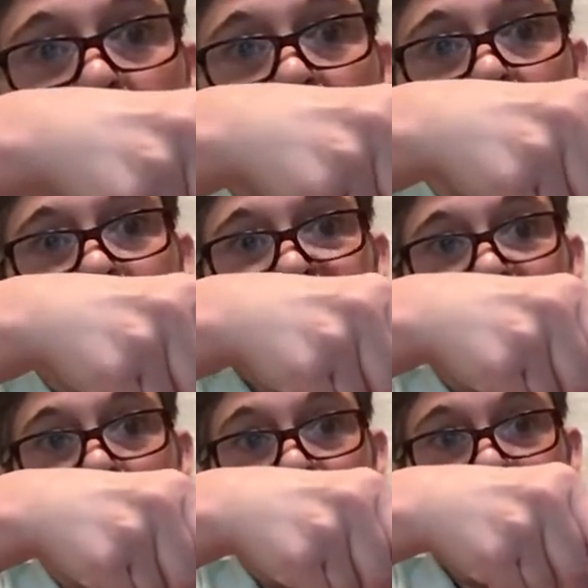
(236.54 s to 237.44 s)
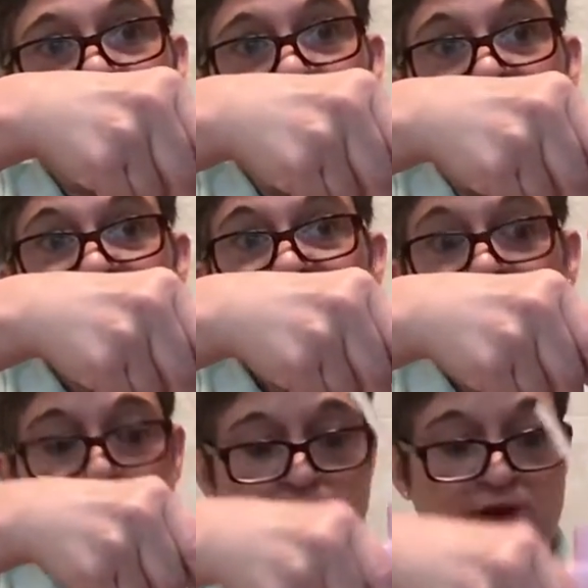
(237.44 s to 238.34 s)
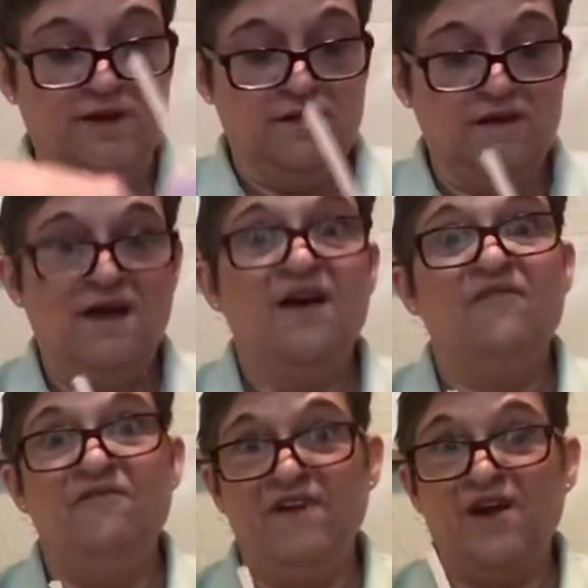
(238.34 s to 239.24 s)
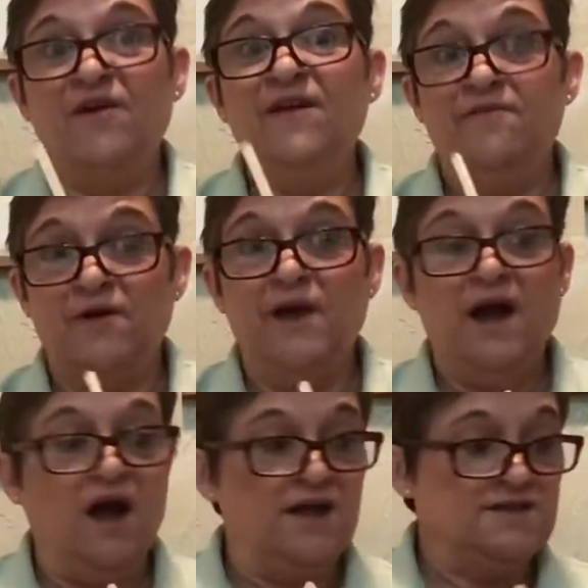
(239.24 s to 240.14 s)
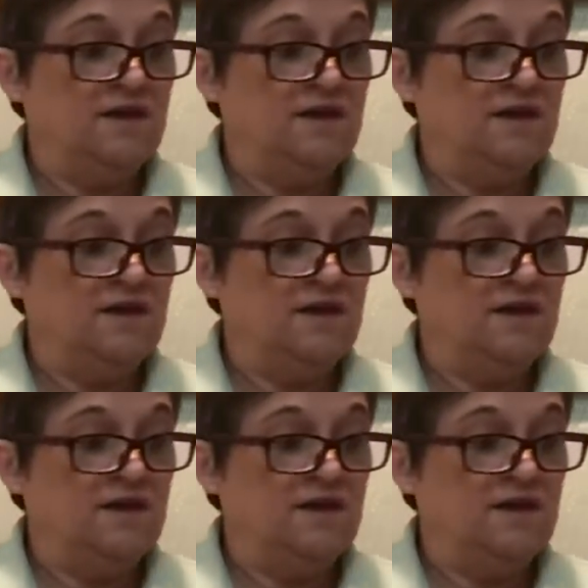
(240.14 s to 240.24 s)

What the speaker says: comes out as liquid. Very, very hot.